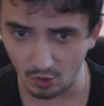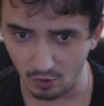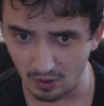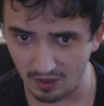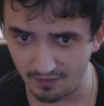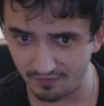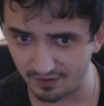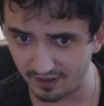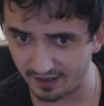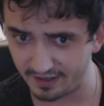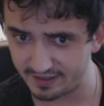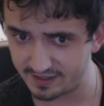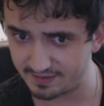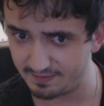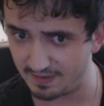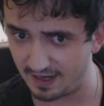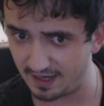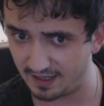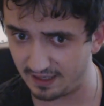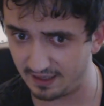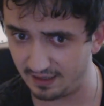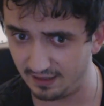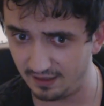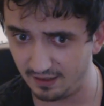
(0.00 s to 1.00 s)
Whoever has
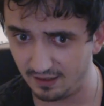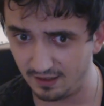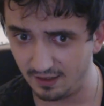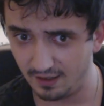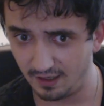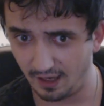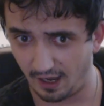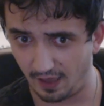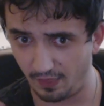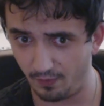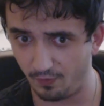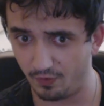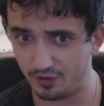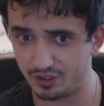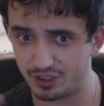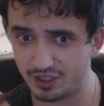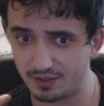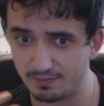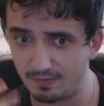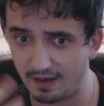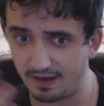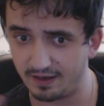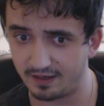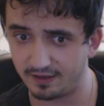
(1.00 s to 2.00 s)
money and
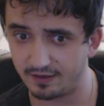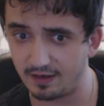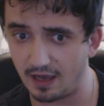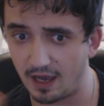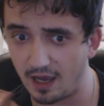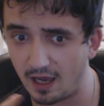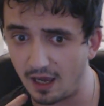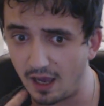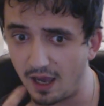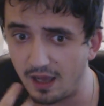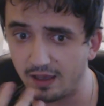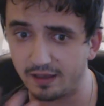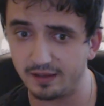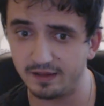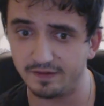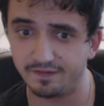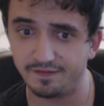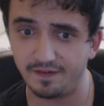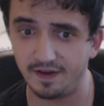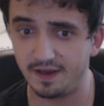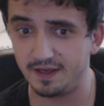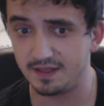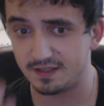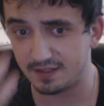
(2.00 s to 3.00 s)
watching my ugly
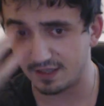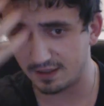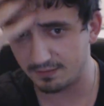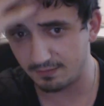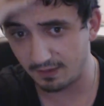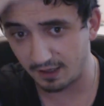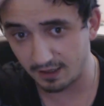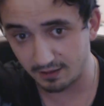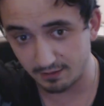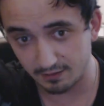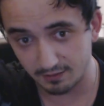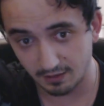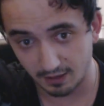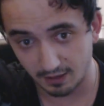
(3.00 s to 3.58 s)
face and my